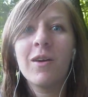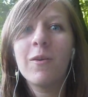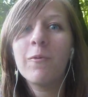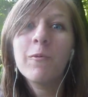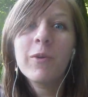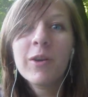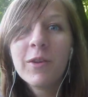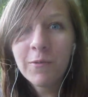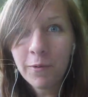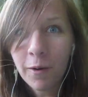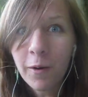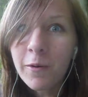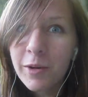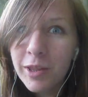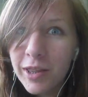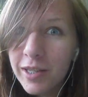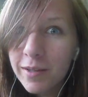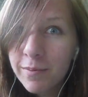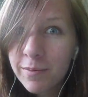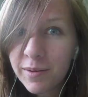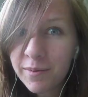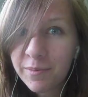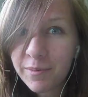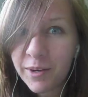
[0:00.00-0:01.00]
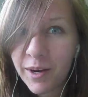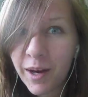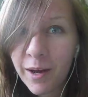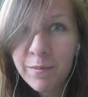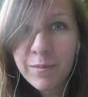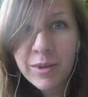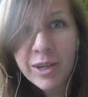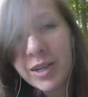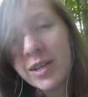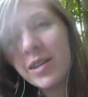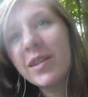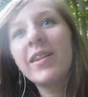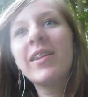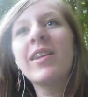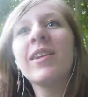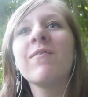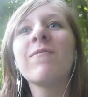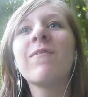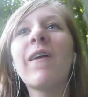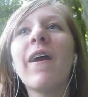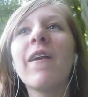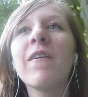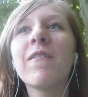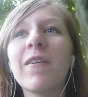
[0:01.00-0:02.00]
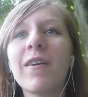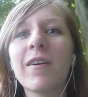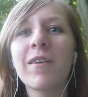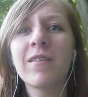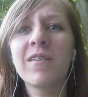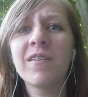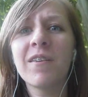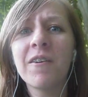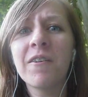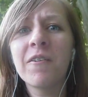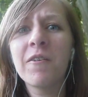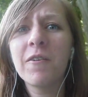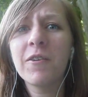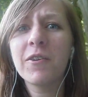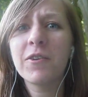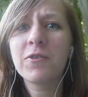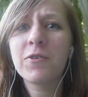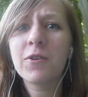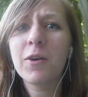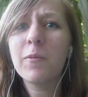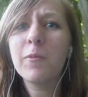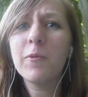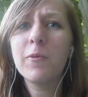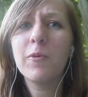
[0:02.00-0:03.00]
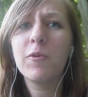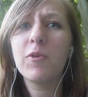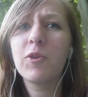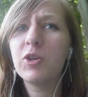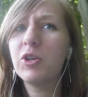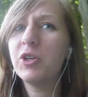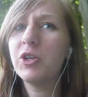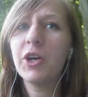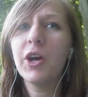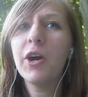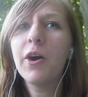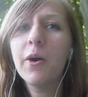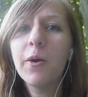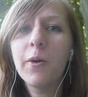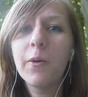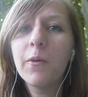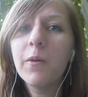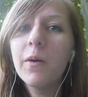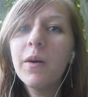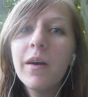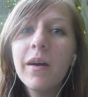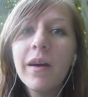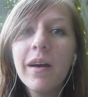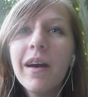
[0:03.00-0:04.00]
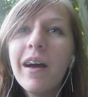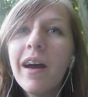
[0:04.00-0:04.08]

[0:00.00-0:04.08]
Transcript: What is wrong with these people? I mean, Steve Vander Ark starting all this trouble with Joe.